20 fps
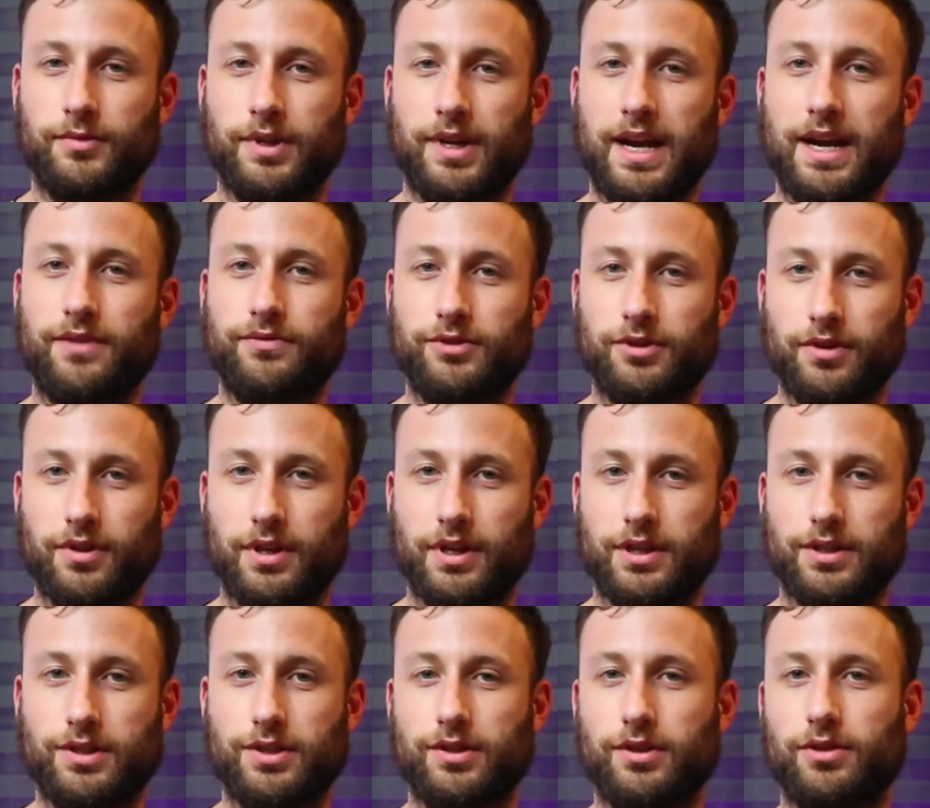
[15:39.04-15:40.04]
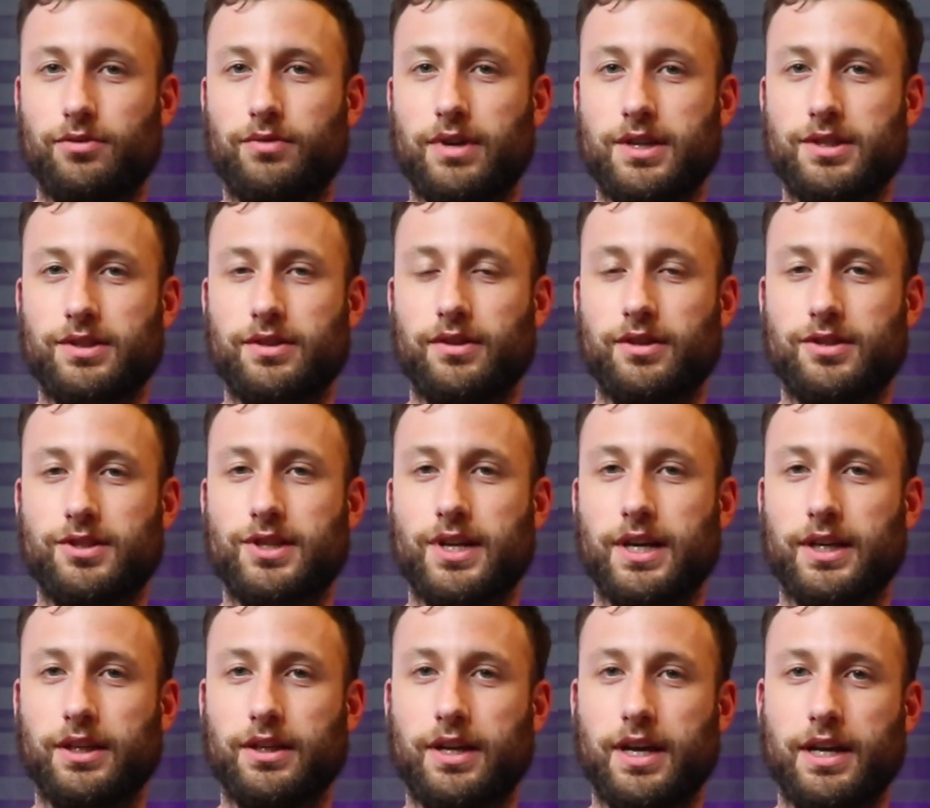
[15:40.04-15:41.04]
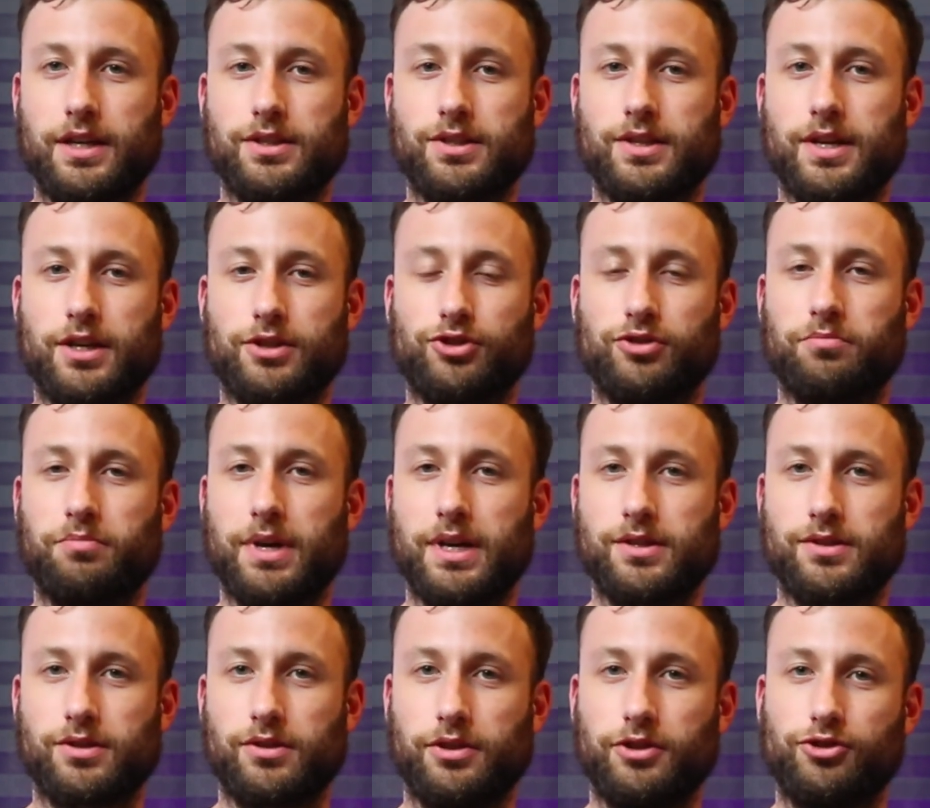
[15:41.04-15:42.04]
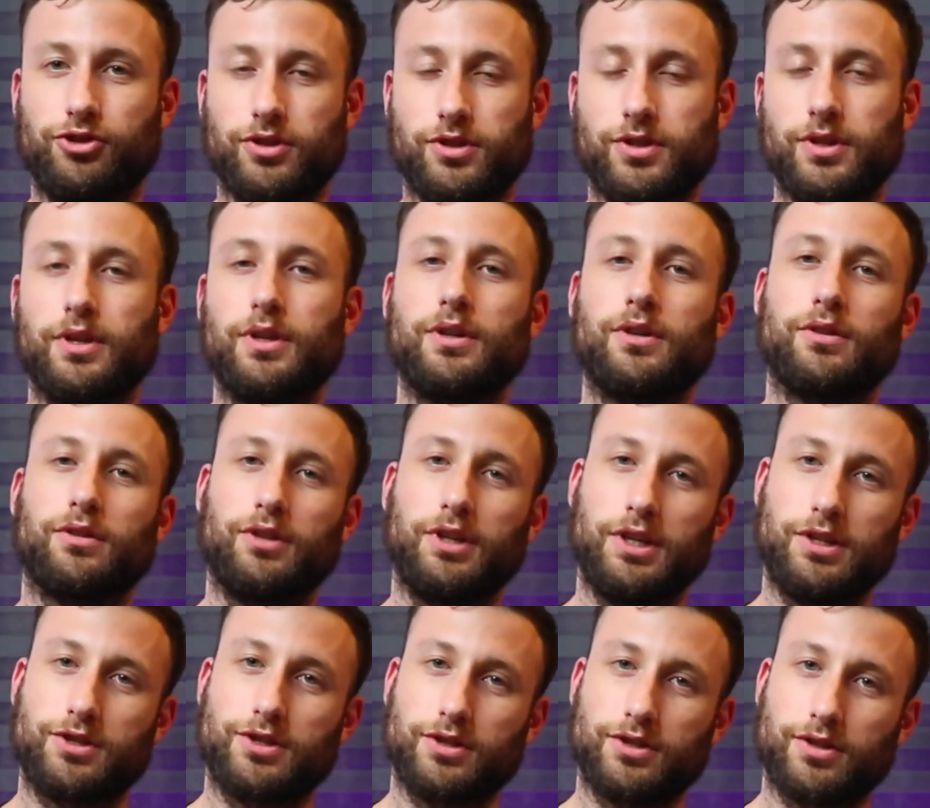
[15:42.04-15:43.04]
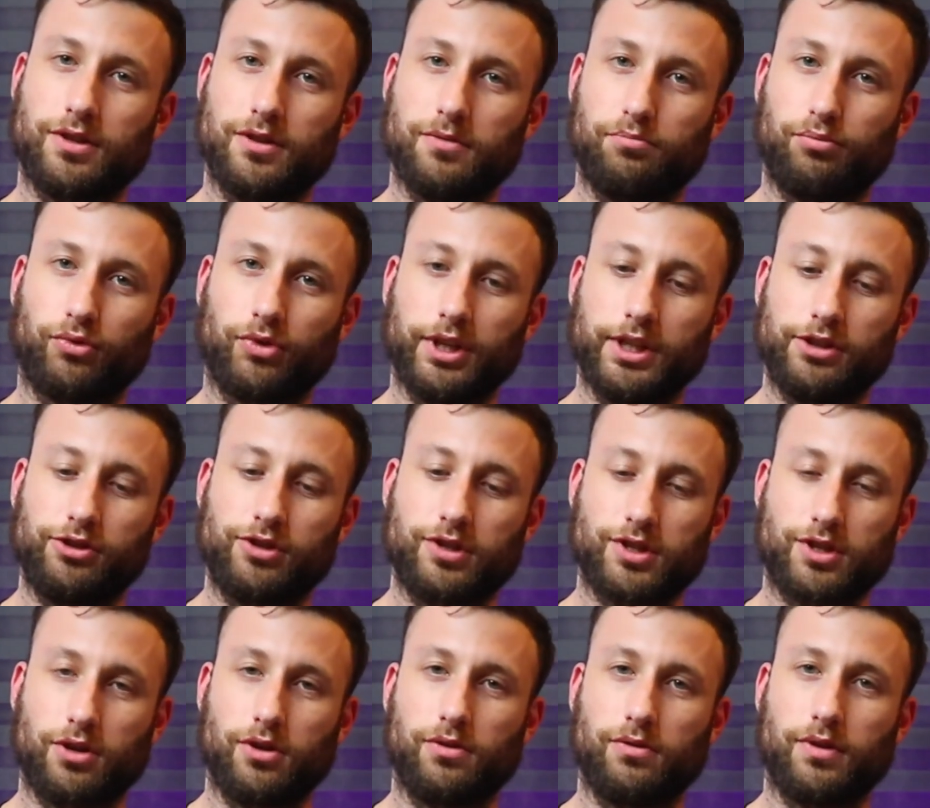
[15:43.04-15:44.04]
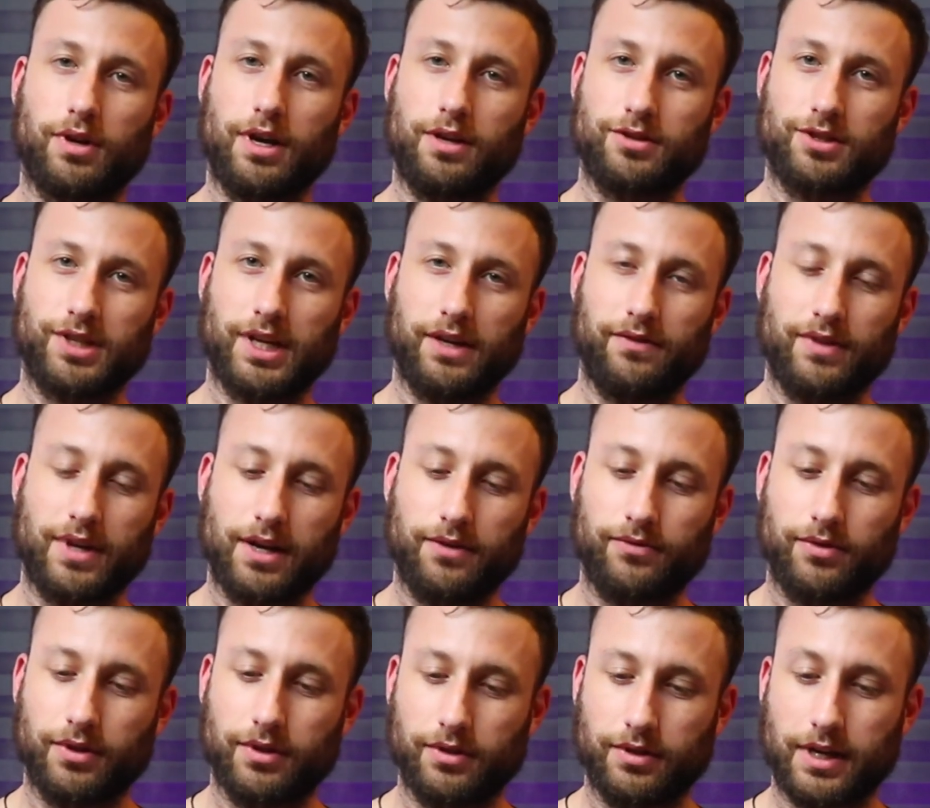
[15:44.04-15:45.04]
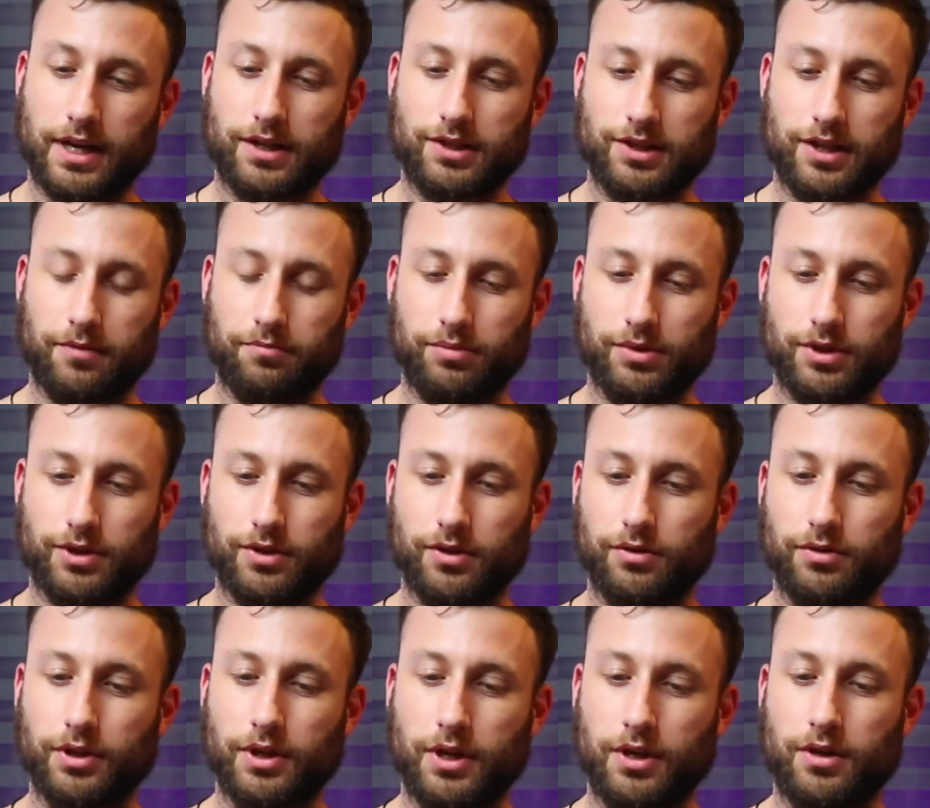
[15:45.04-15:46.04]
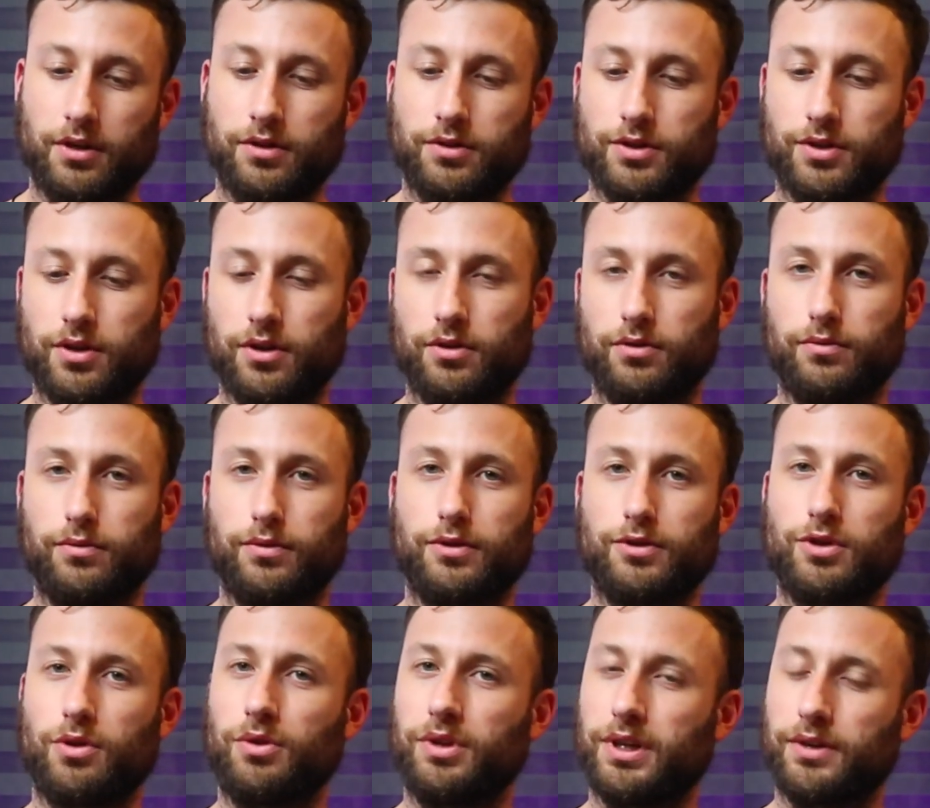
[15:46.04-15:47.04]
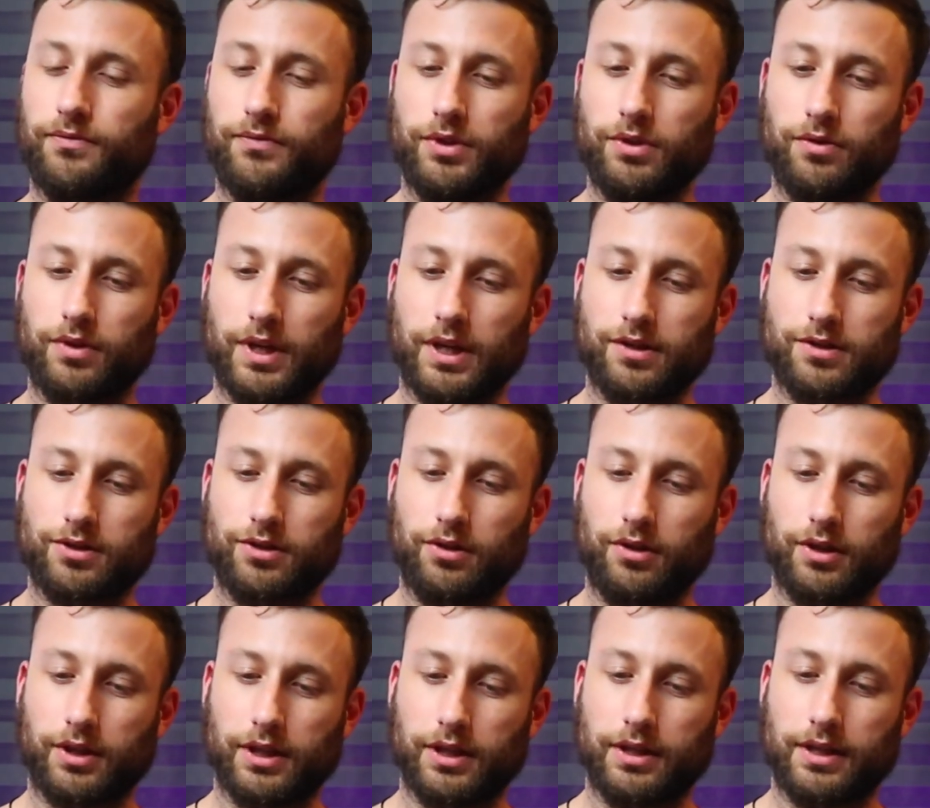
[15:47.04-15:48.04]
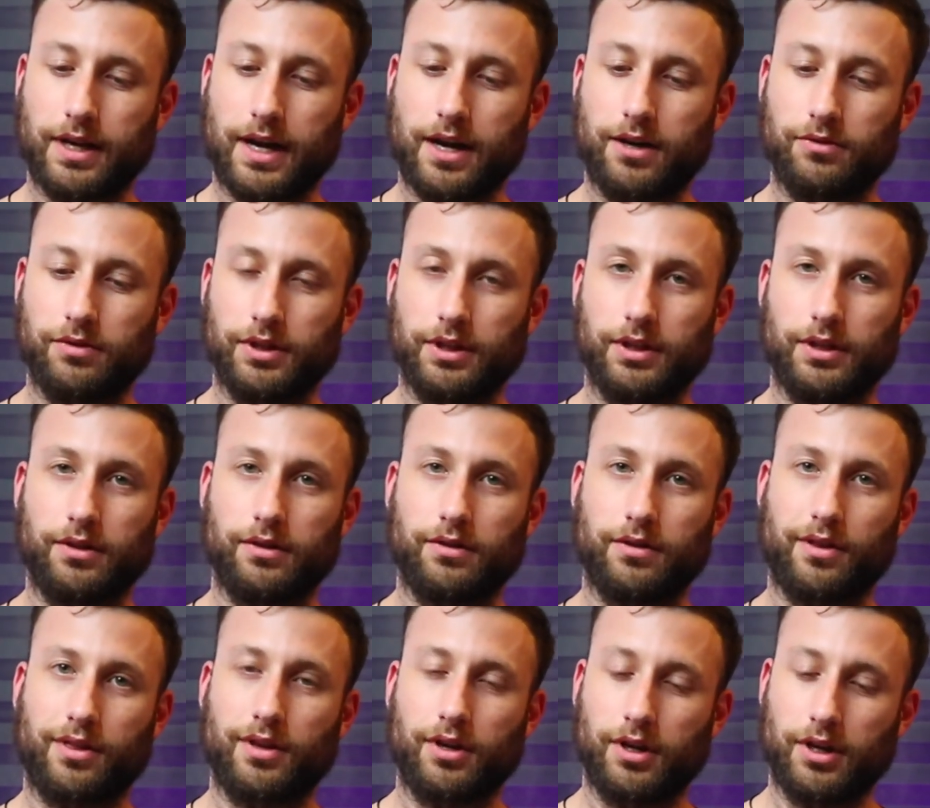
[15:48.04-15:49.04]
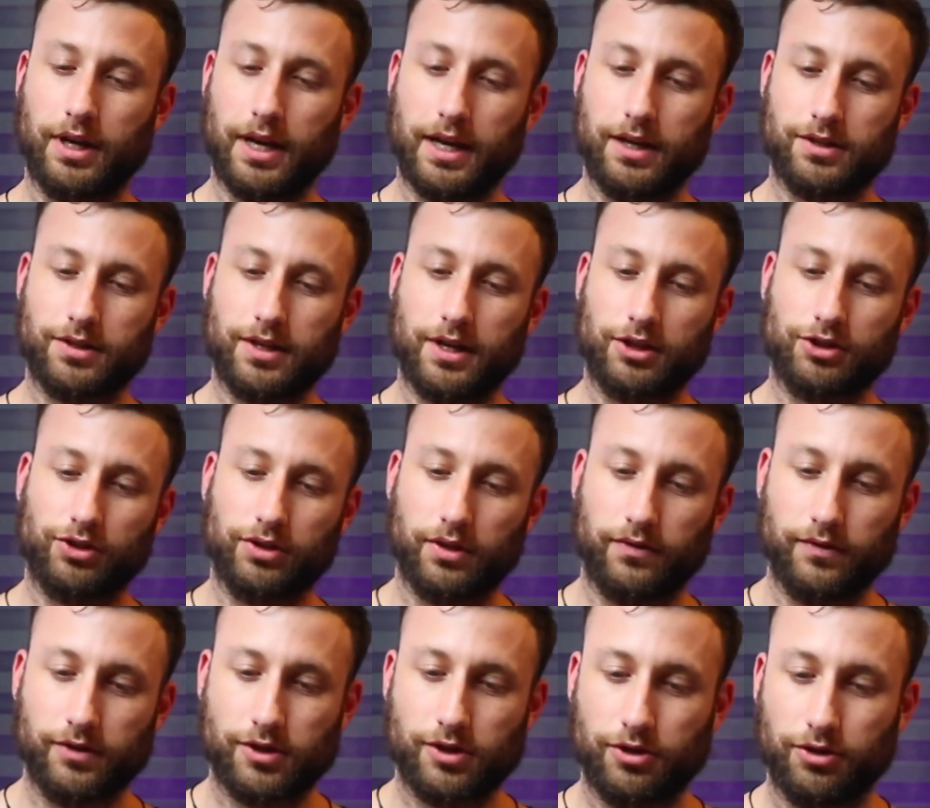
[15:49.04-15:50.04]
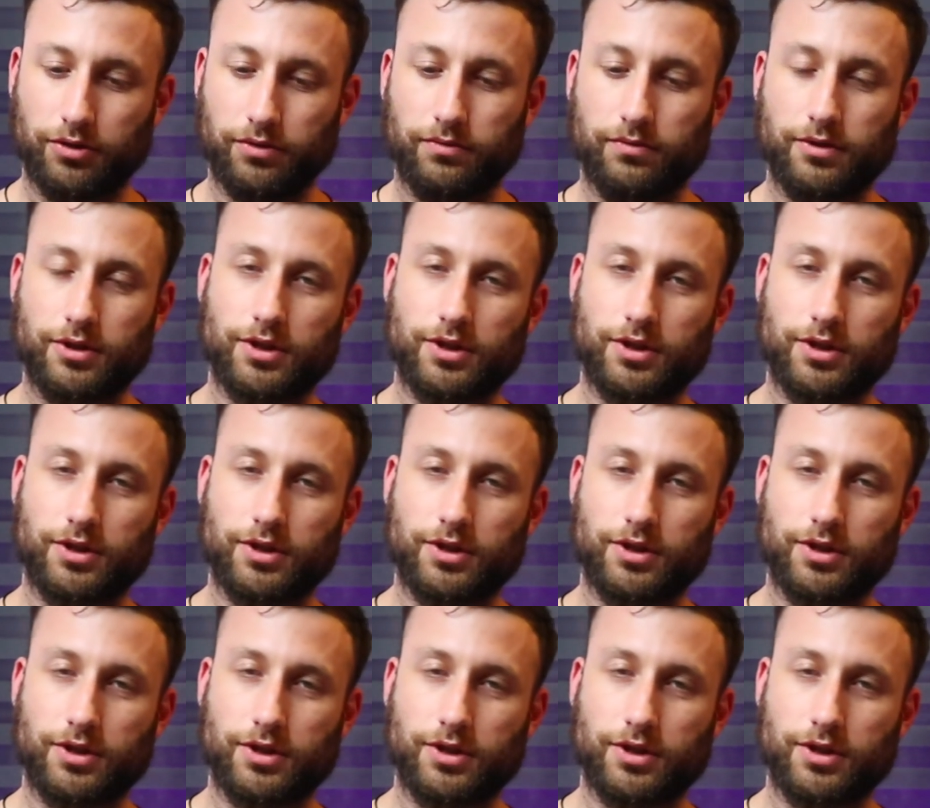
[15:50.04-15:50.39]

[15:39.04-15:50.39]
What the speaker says: After this, the rest of the second A section basically just leads into the bridge, so I'll save that for the next episode. So there's only a few things to look at now in the third A section of this tune.